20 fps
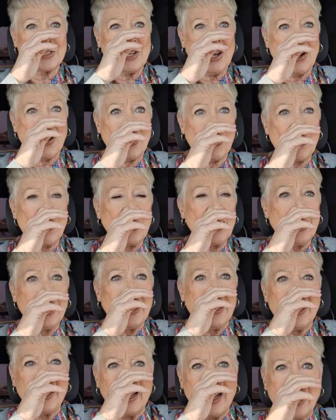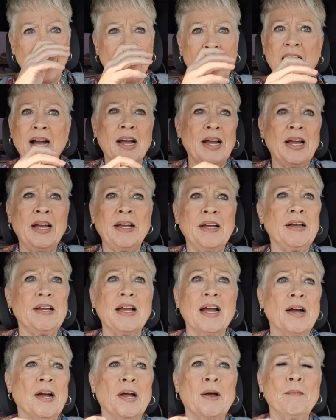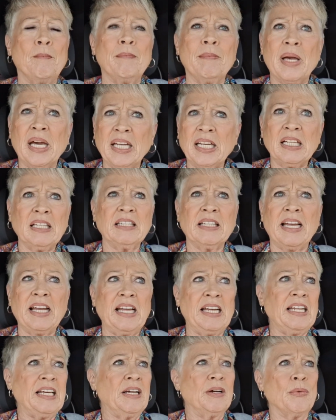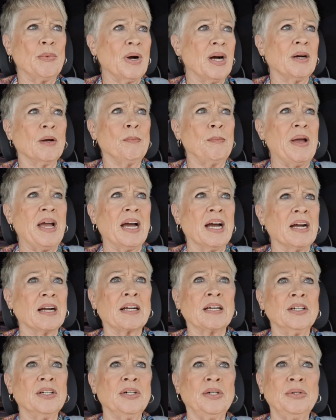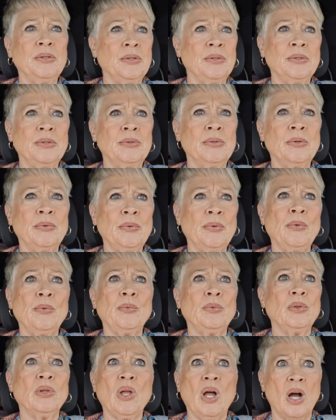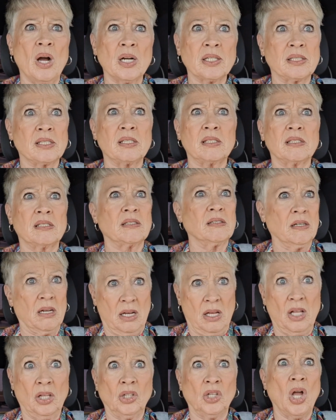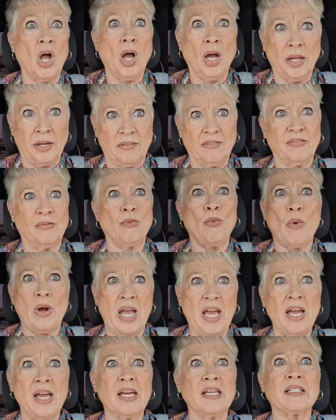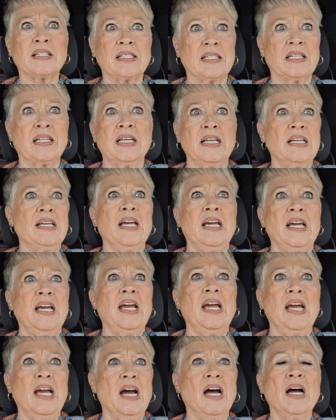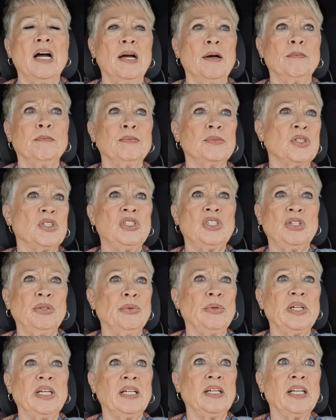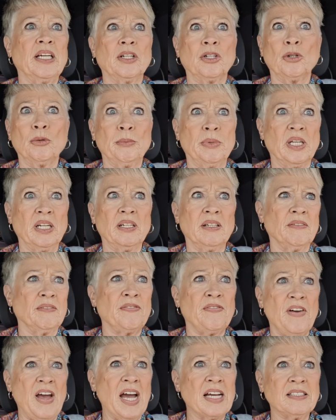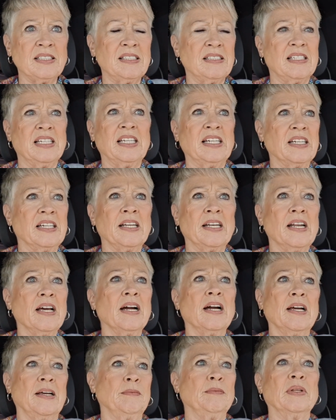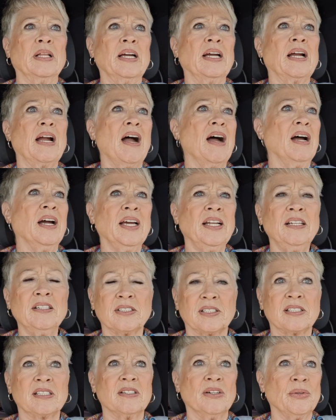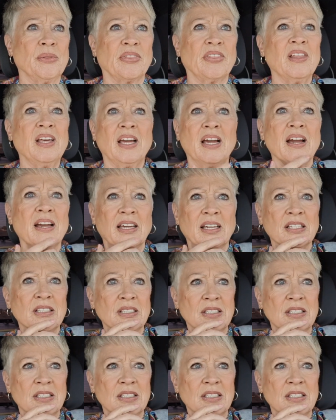So I met a lady a while back who lost a lot of weight doing intermittent fasting, and I'm like, I just don't think I can